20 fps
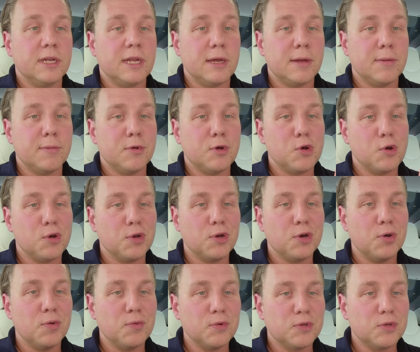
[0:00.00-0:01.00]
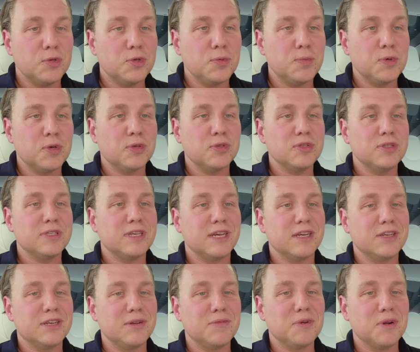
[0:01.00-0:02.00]
now I'm going over to you because it's
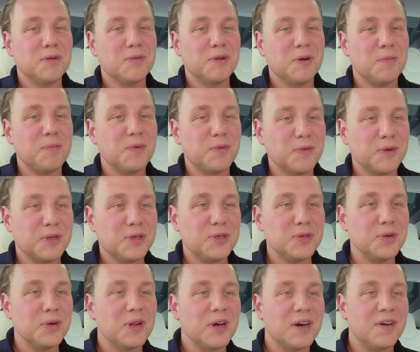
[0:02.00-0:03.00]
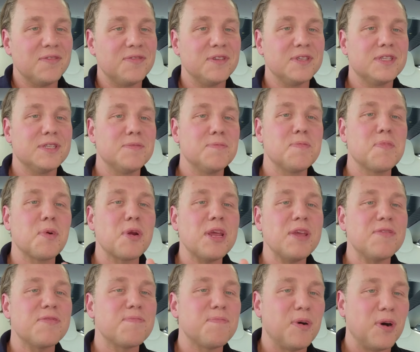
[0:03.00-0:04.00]
actually one topic which you love, is the
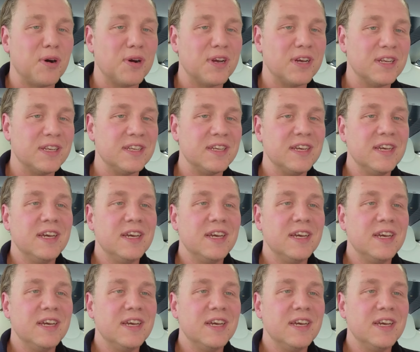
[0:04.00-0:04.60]
breathe pocket.